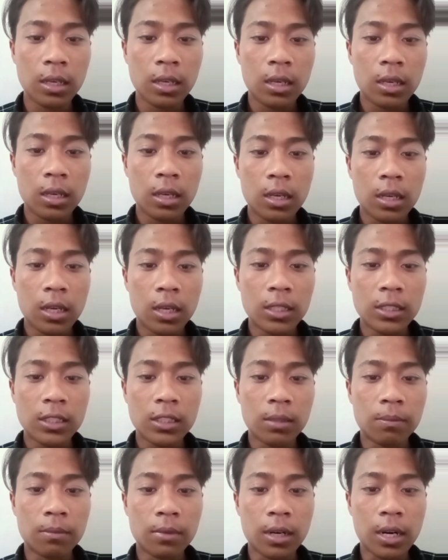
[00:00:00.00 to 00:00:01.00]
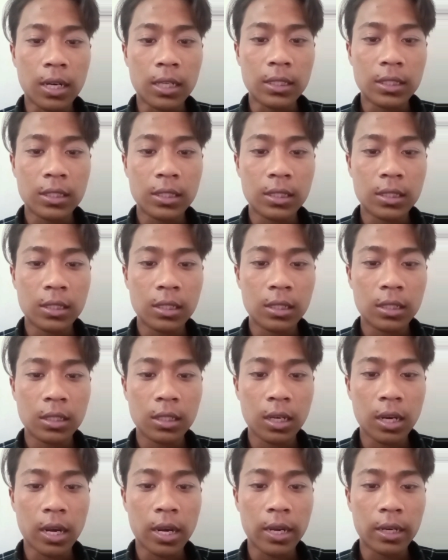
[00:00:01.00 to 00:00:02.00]
it is summarized
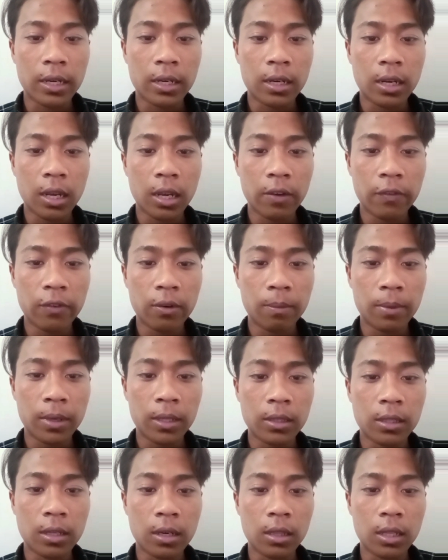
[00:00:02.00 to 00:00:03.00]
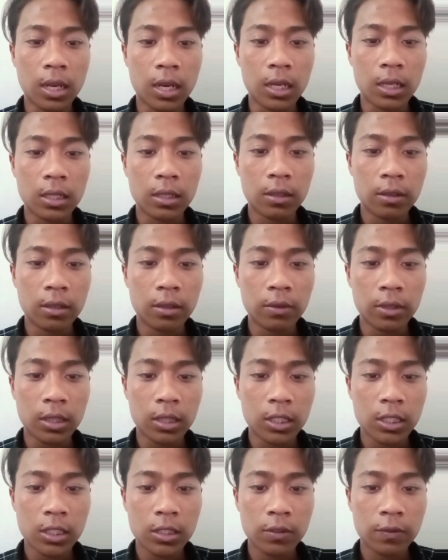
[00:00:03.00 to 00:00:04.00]
can have a better luck with
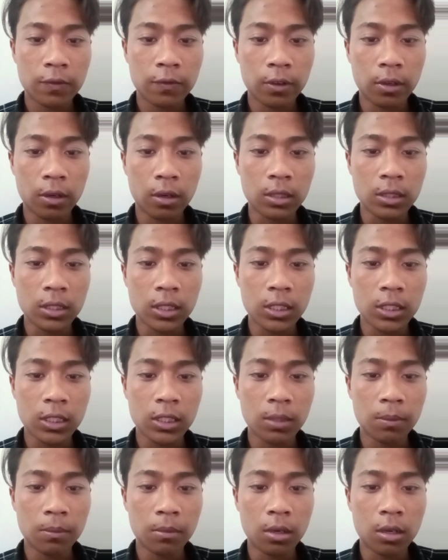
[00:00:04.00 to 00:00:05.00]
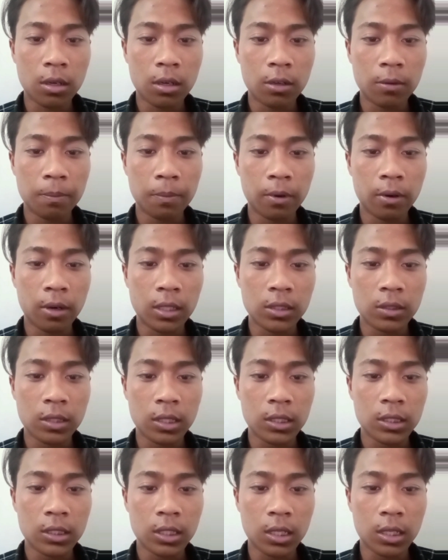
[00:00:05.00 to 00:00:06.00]
phonology system or
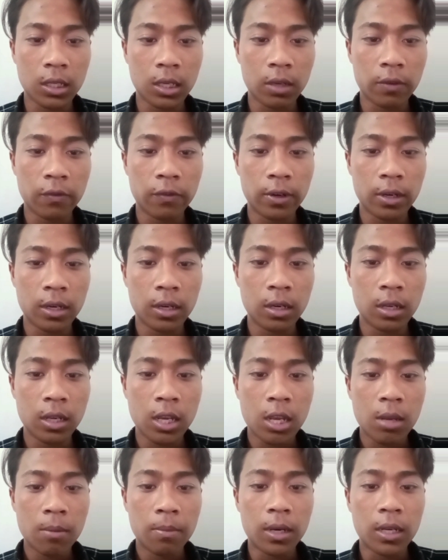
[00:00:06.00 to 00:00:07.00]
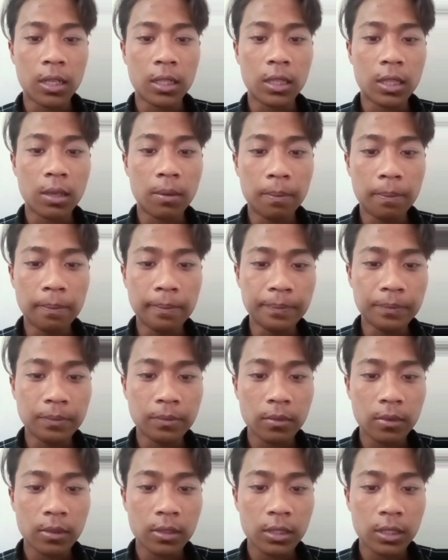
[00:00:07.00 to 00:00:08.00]
pronunciation. Even many of them
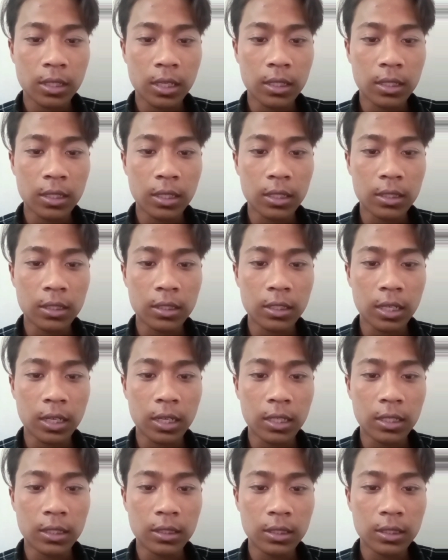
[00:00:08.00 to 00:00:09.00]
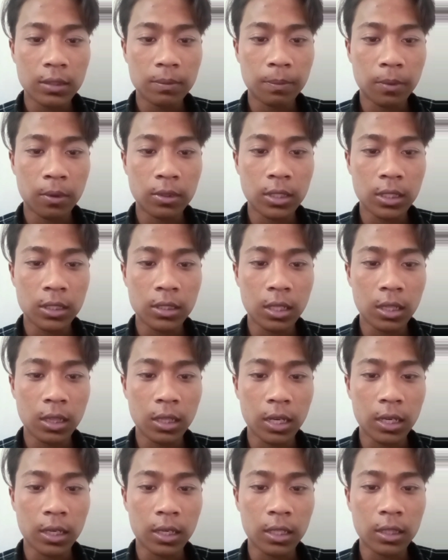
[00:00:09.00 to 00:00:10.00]
can attain pronunciation like
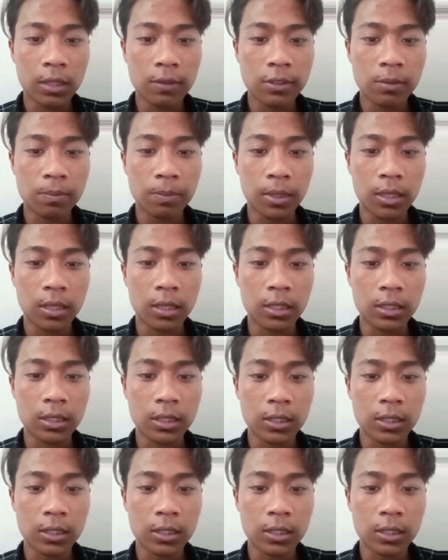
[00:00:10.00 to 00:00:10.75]
native speakers.